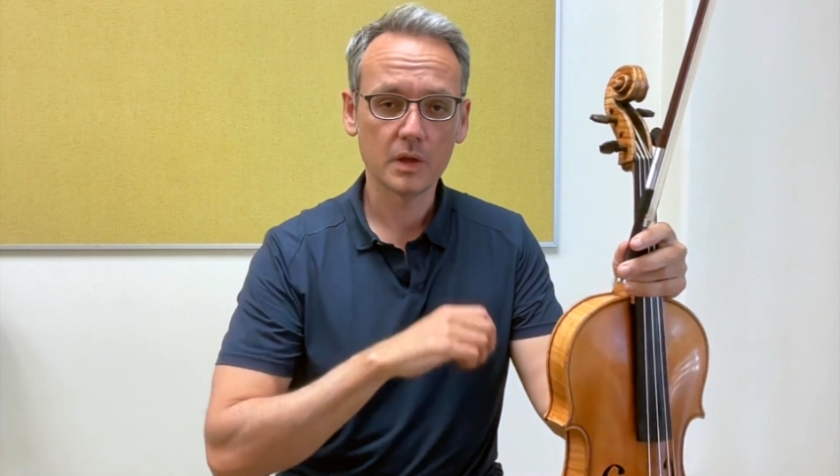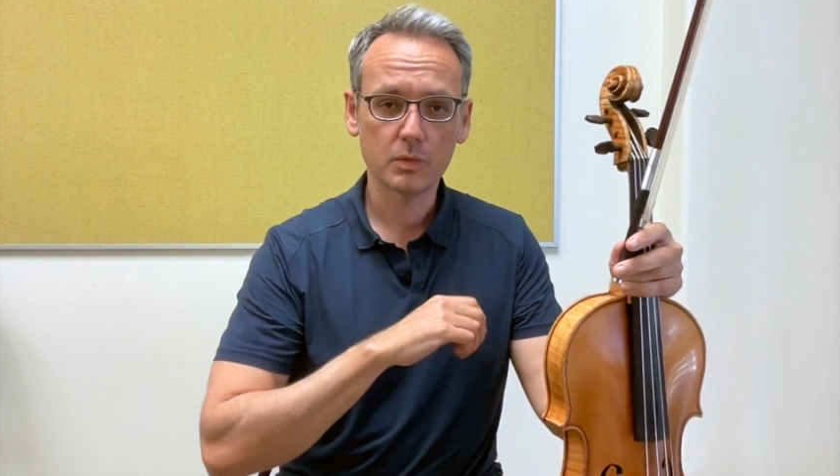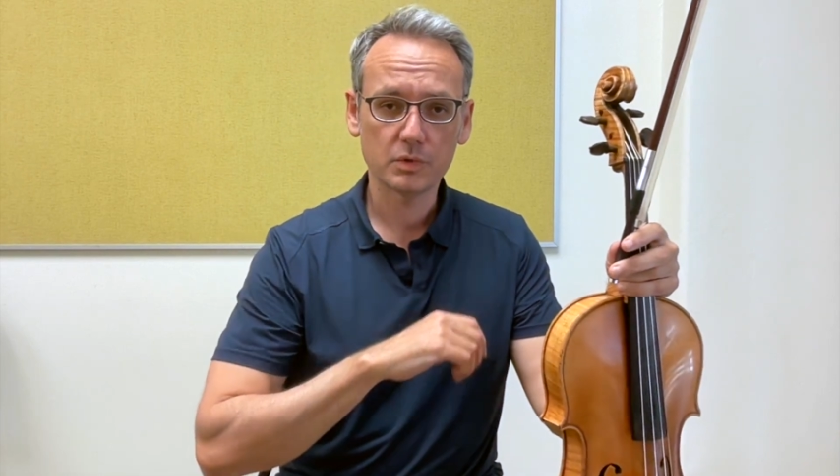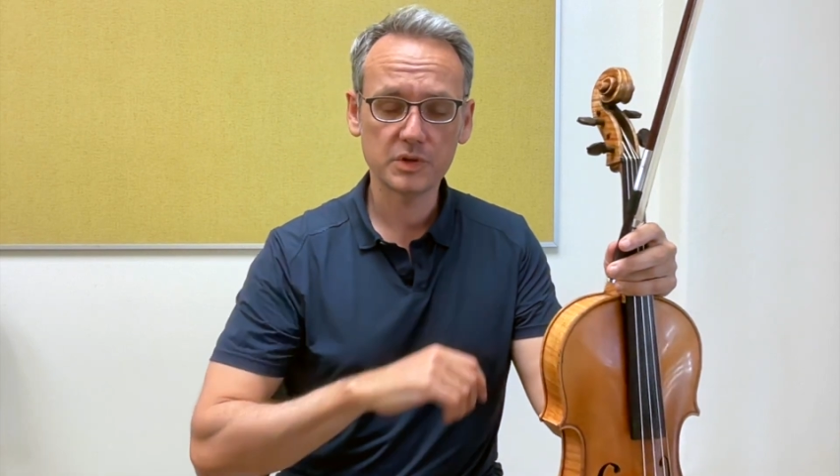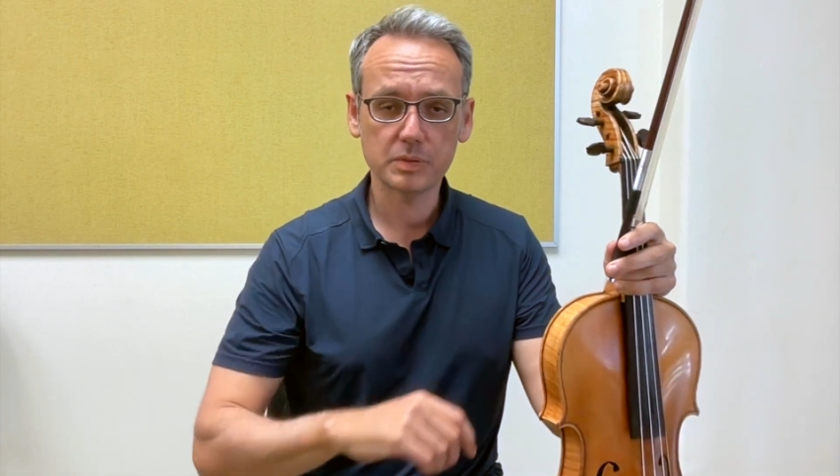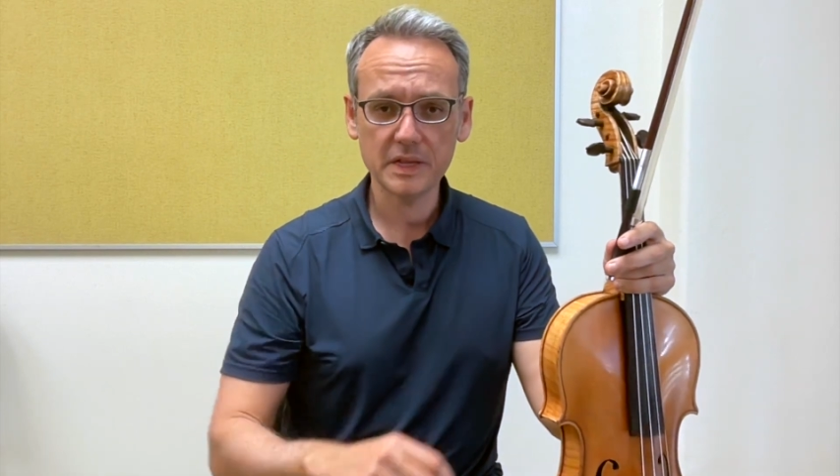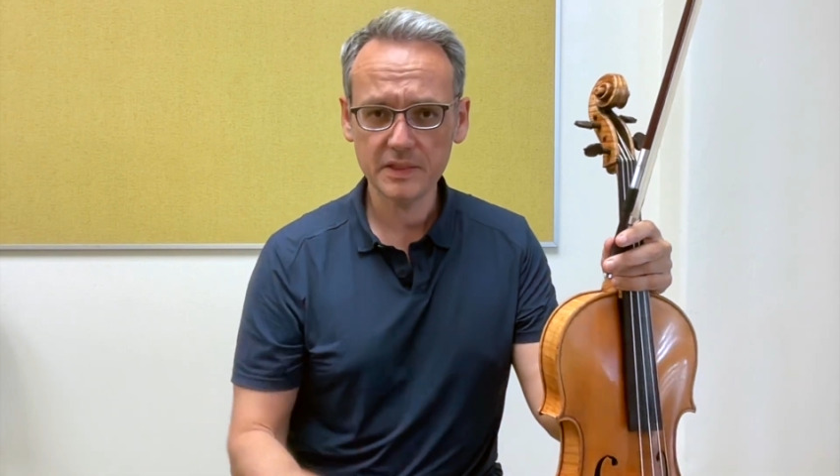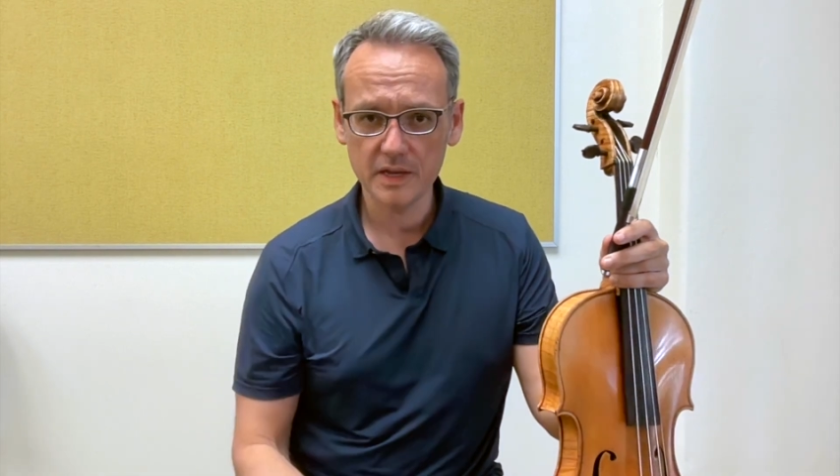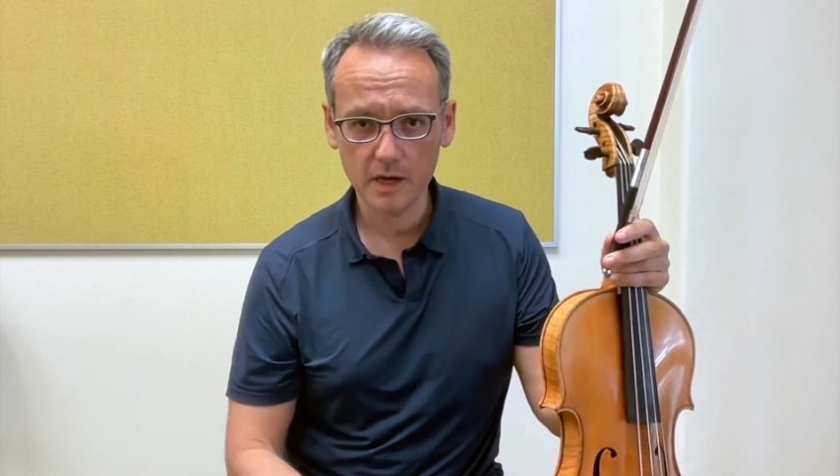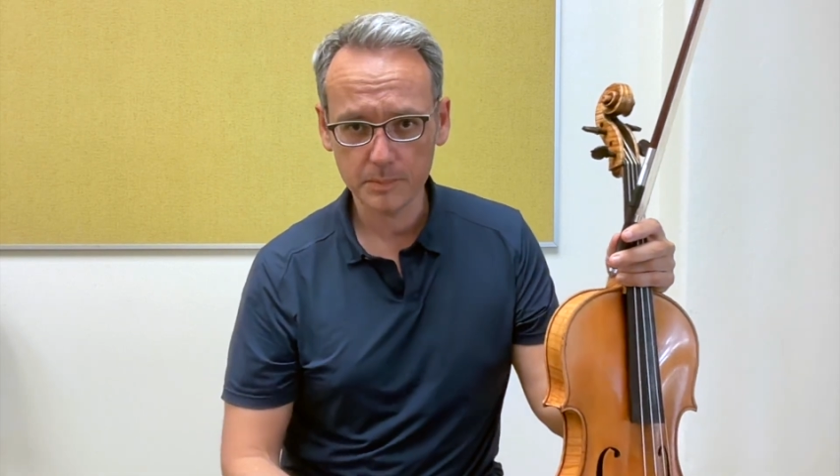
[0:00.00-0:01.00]
When you play in
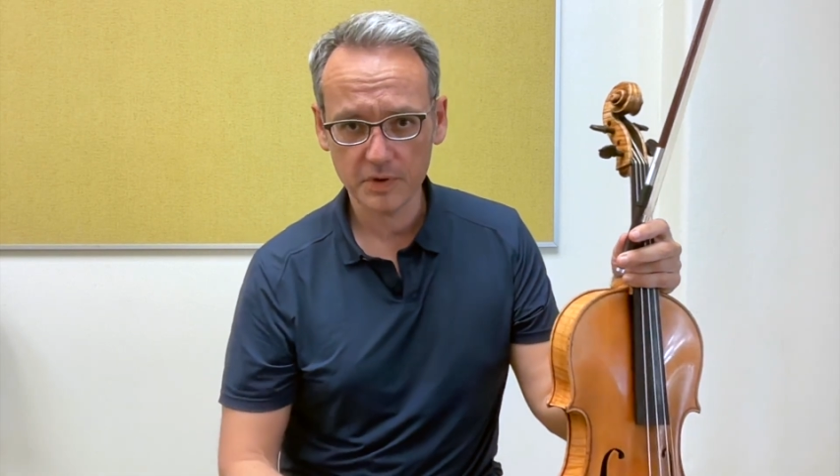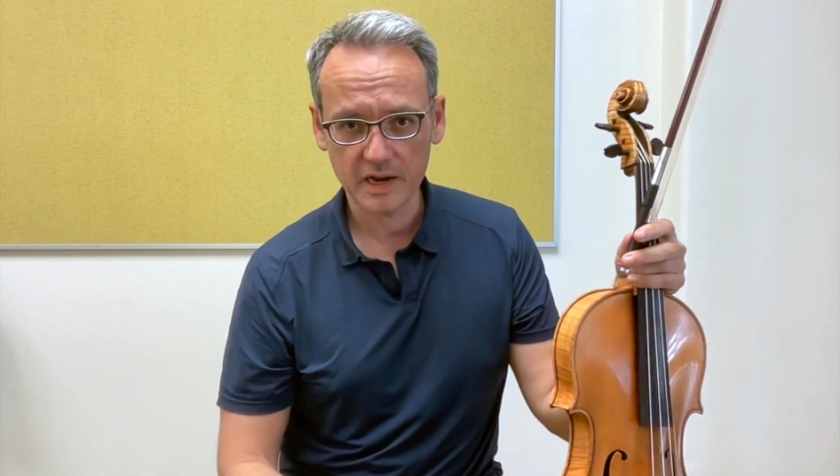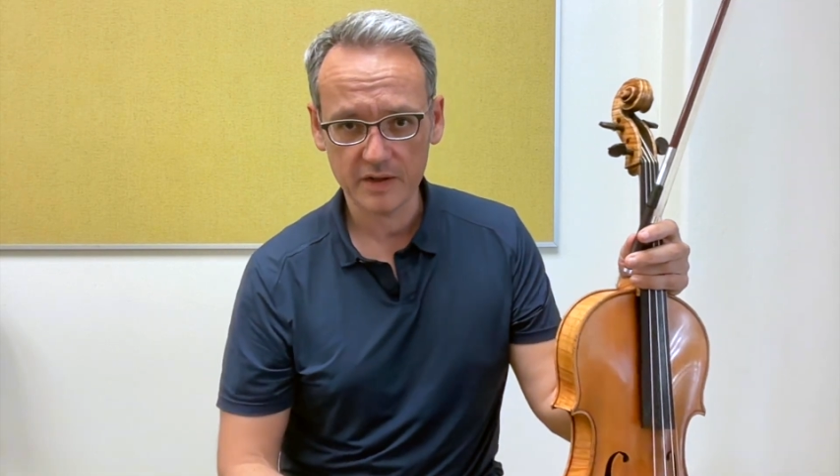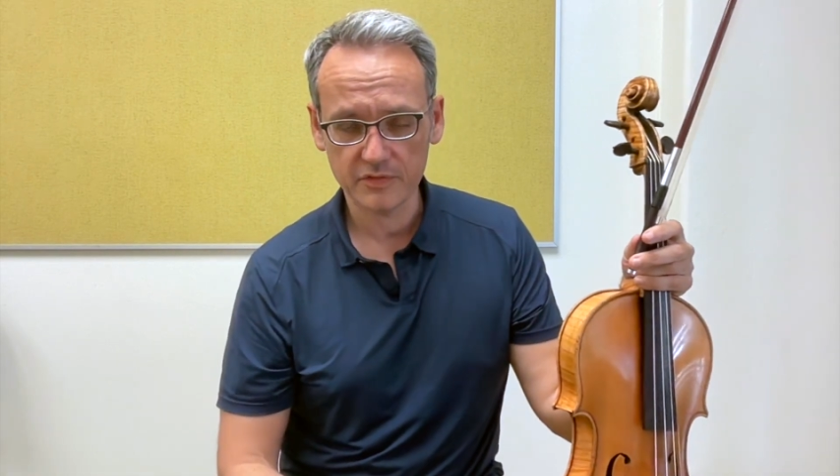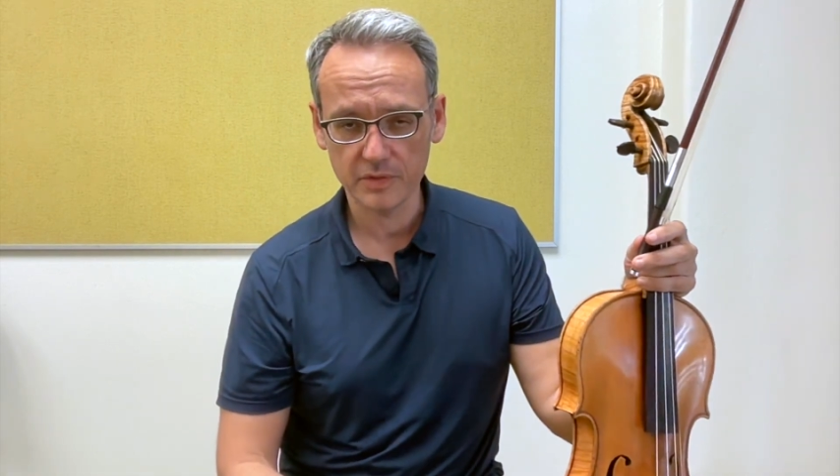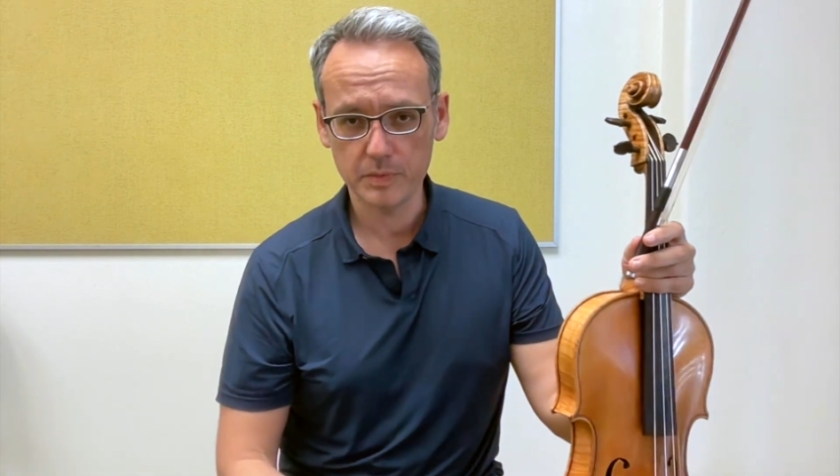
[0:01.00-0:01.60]
the upper half of the